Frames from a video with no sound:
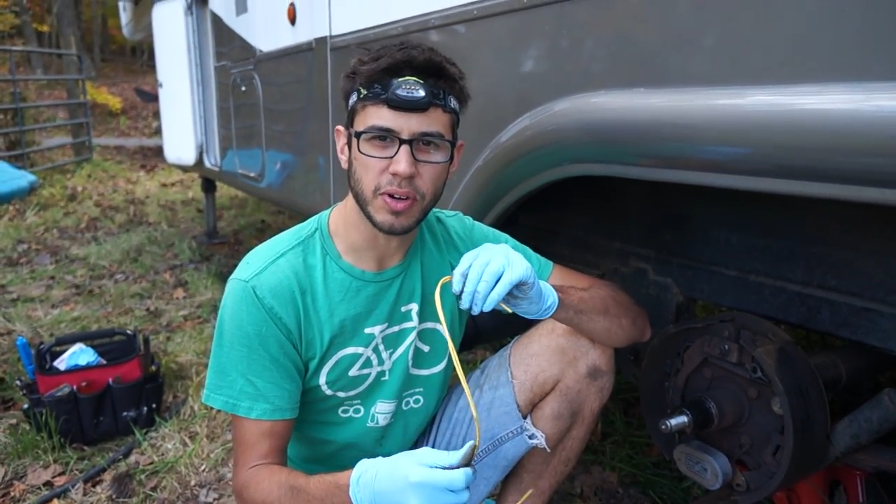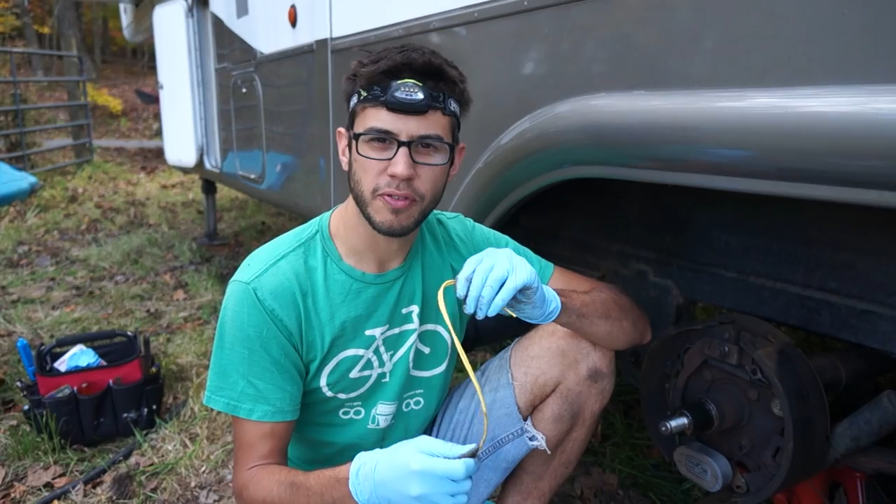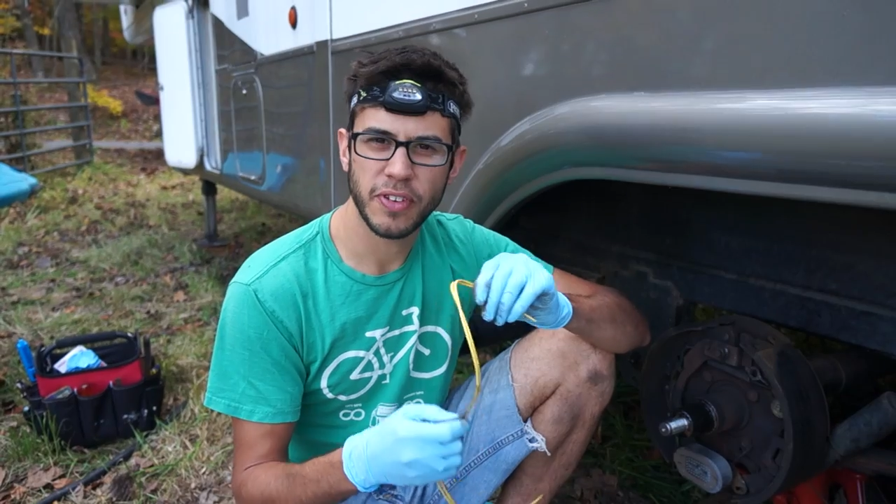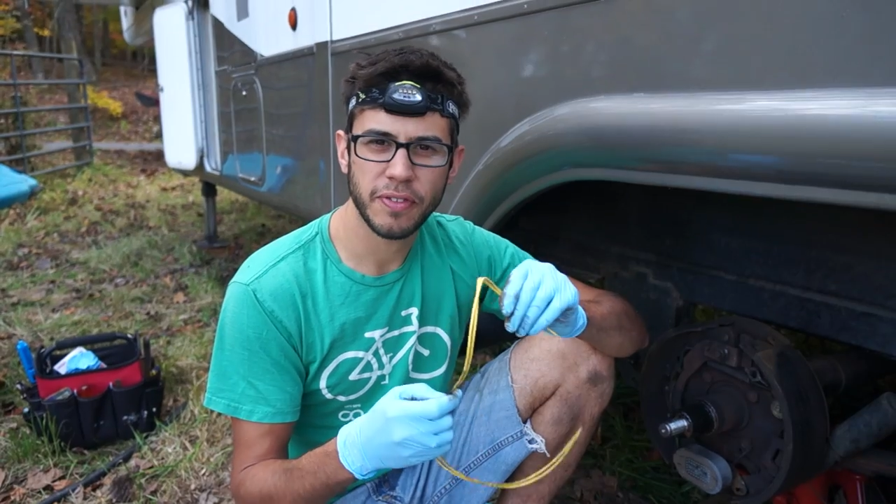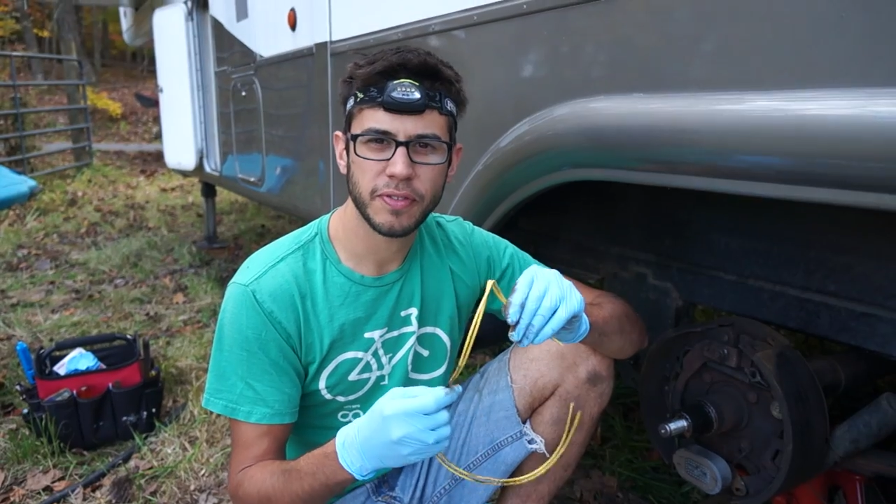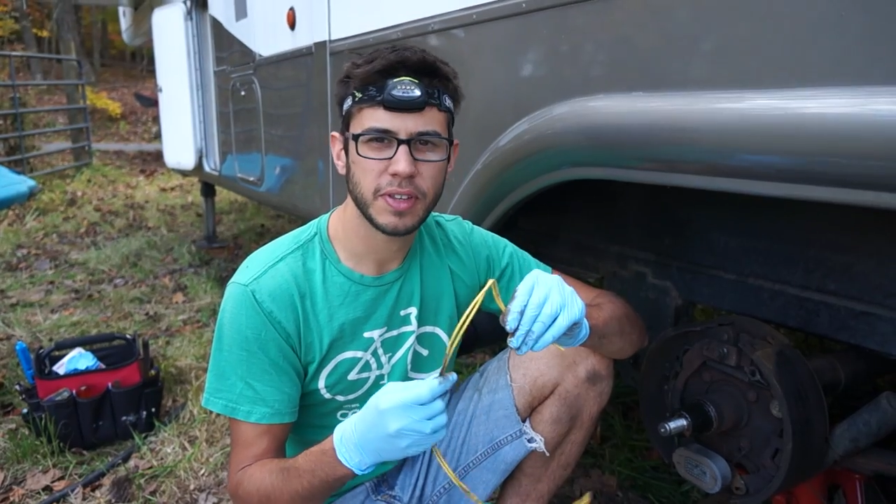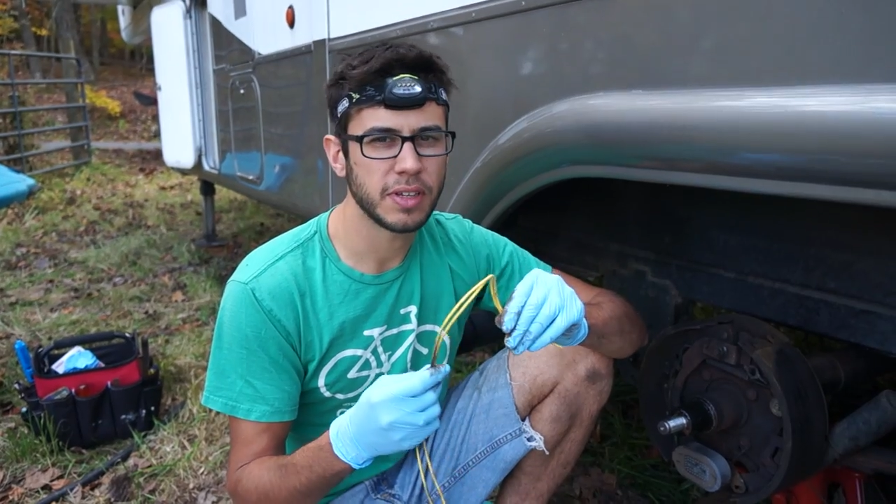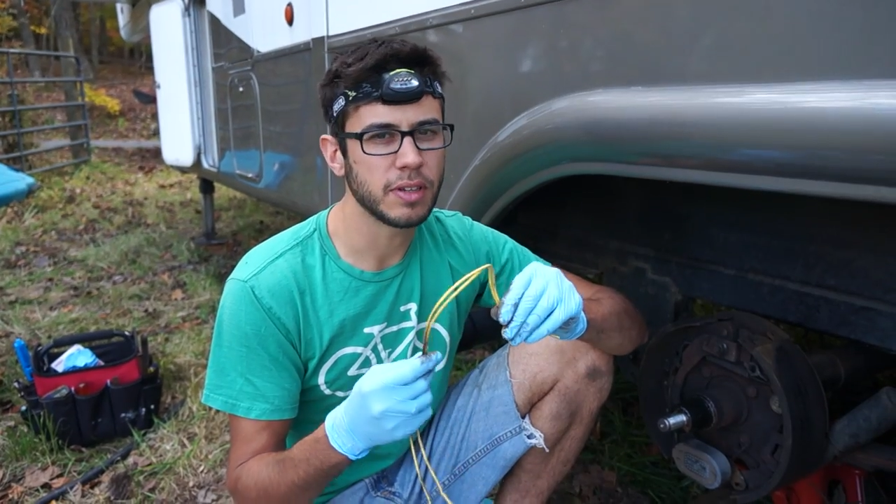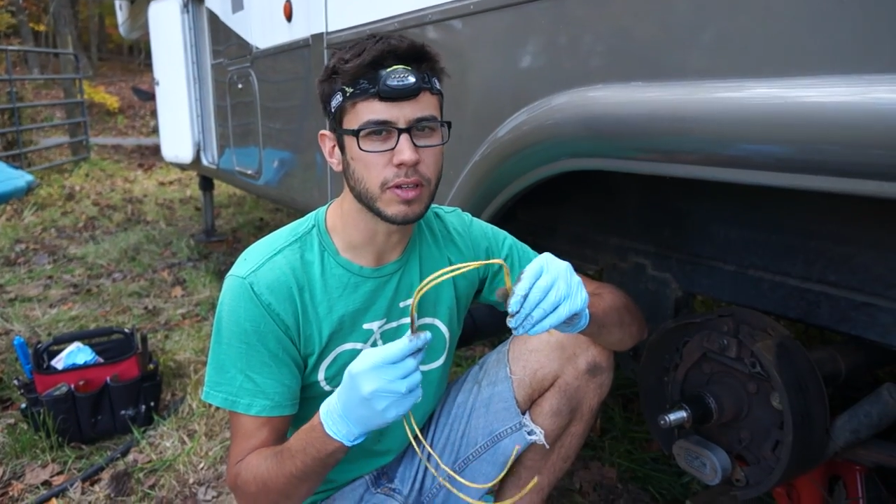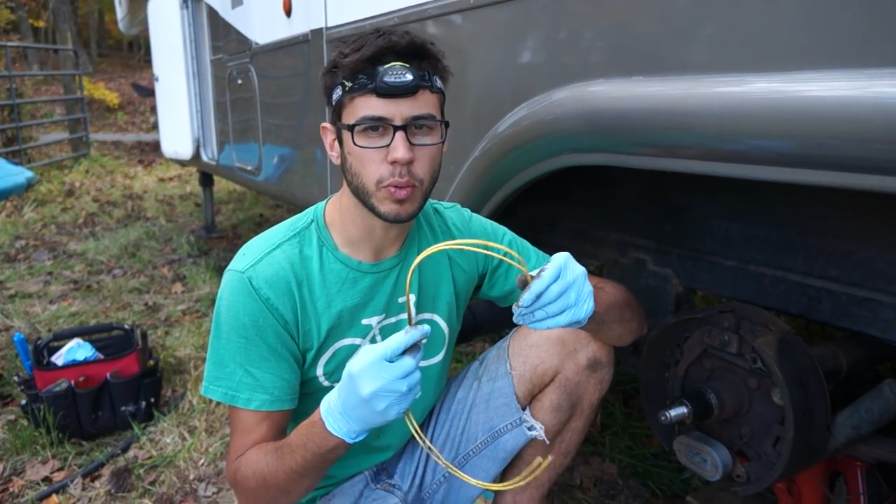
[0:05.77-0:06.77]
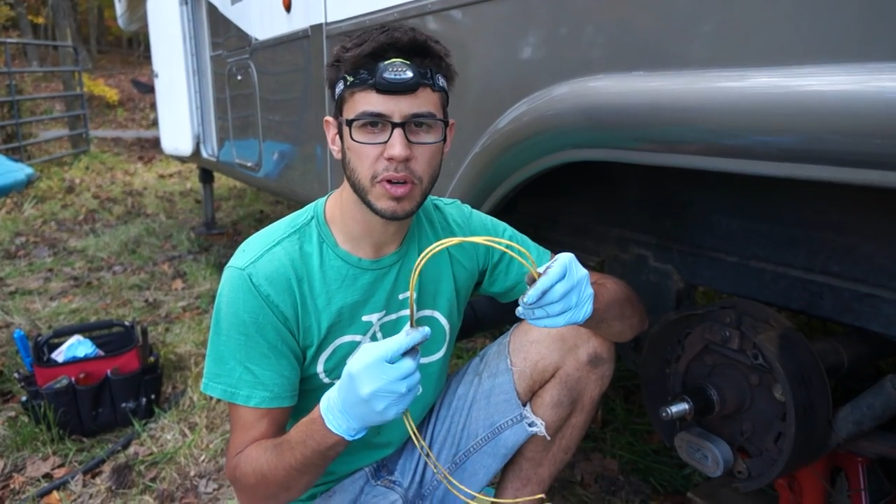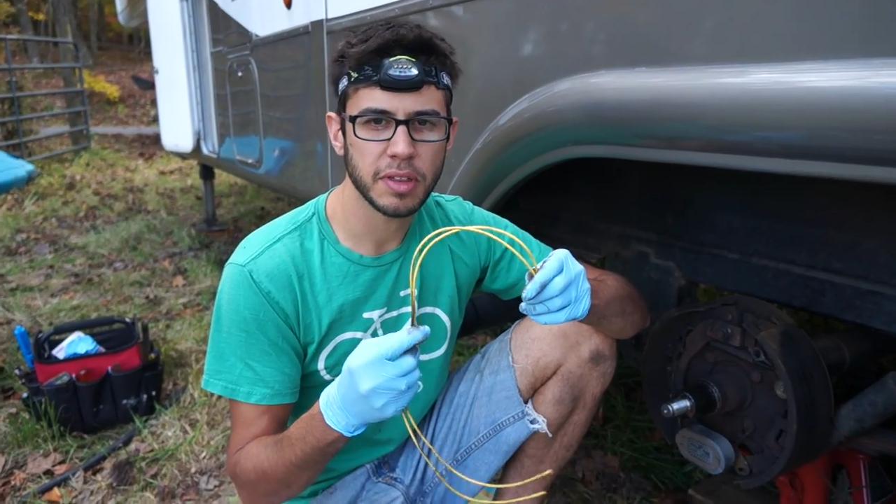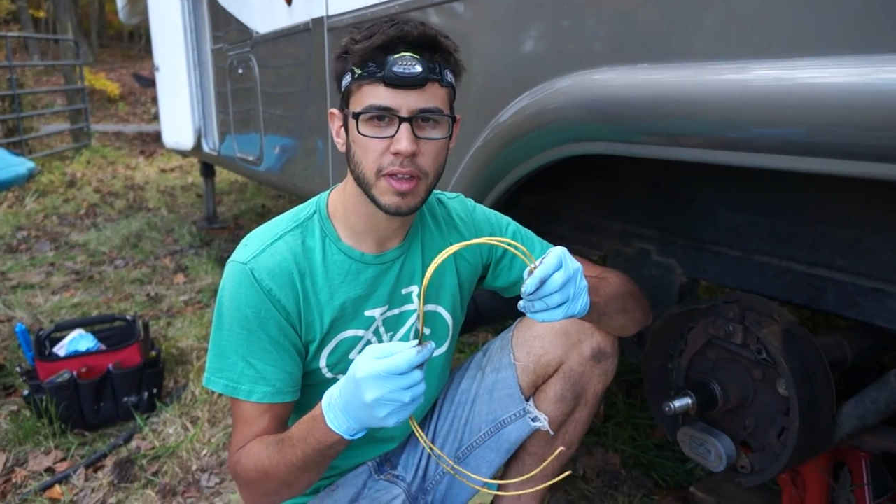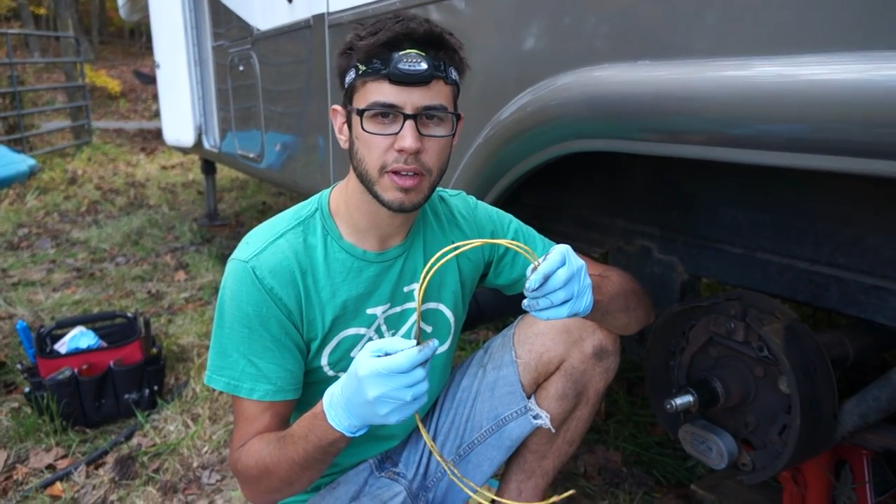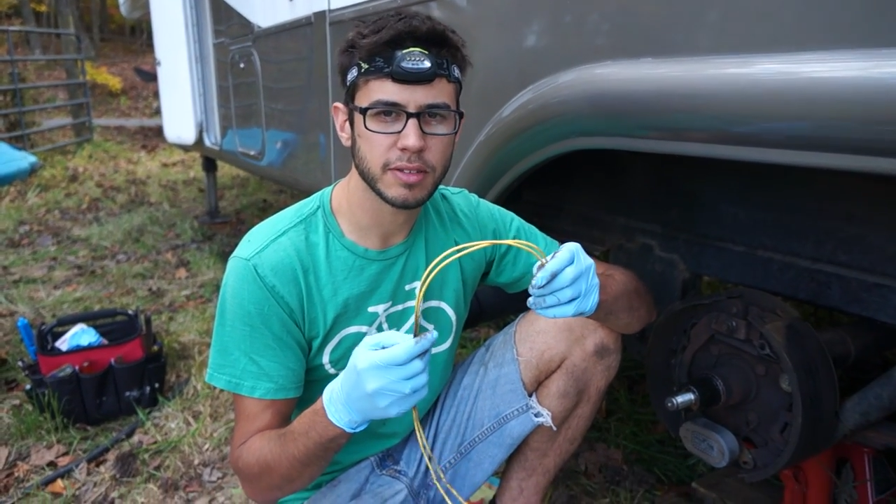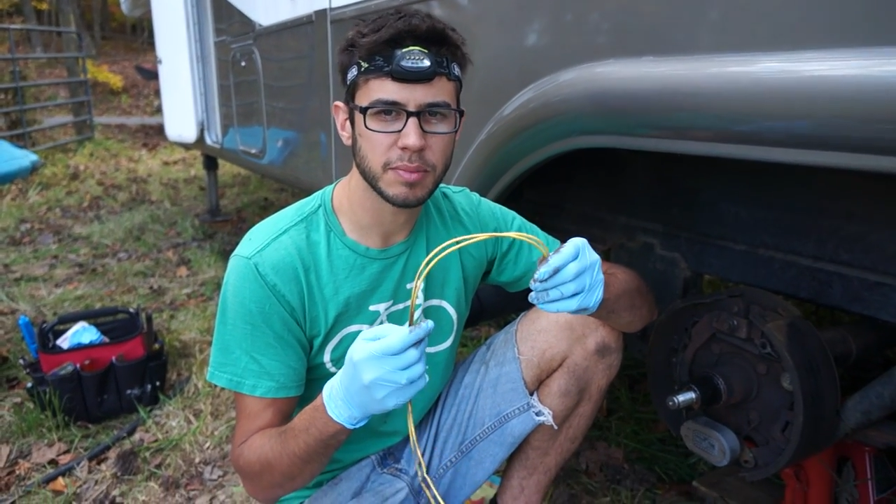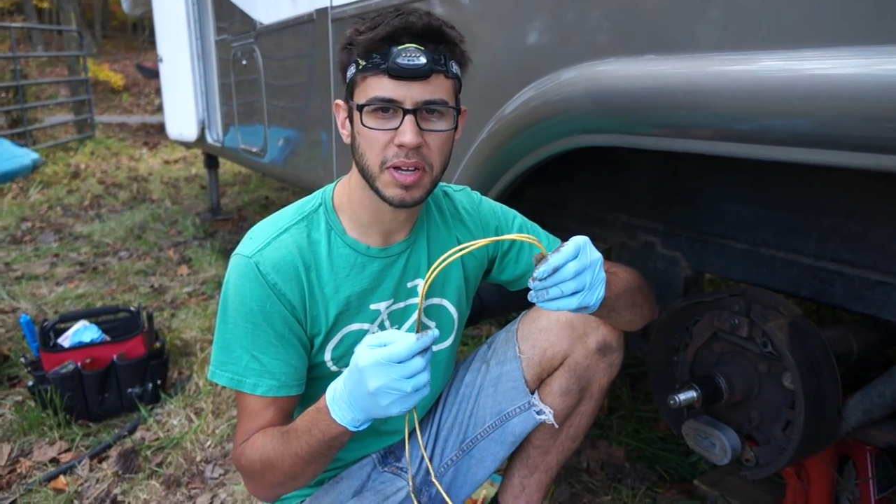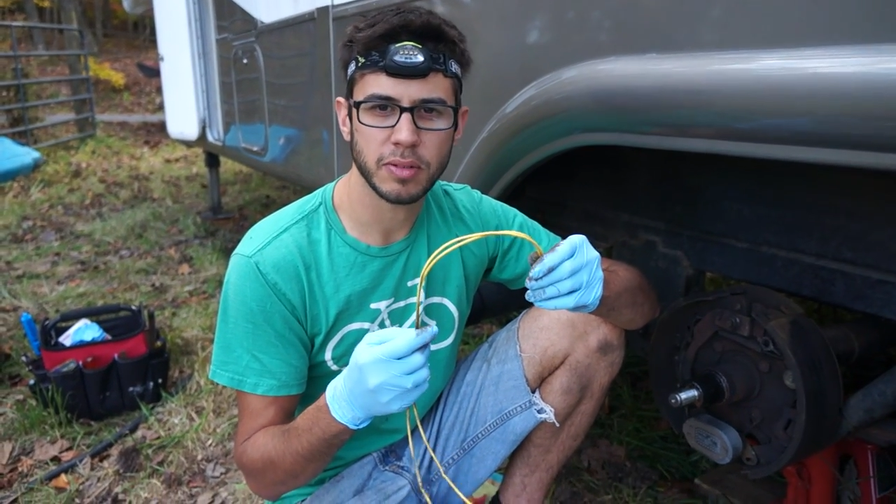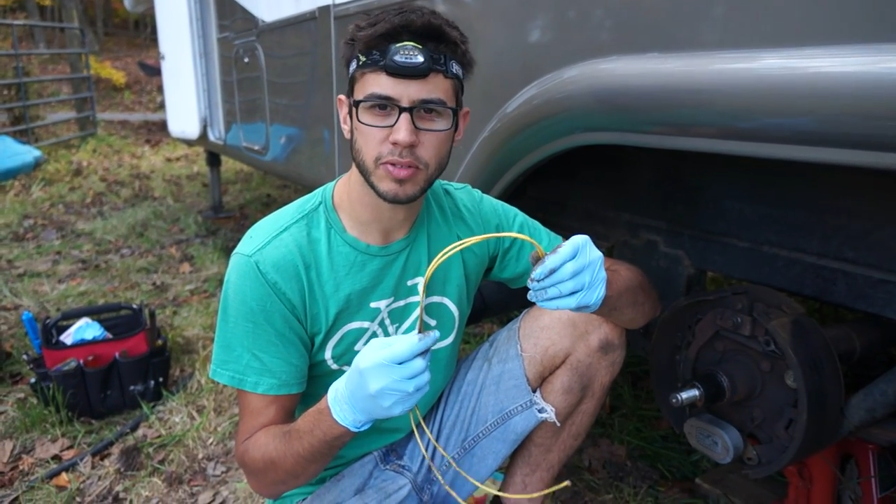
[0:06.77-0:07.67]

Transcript: 15 to 20,000 pound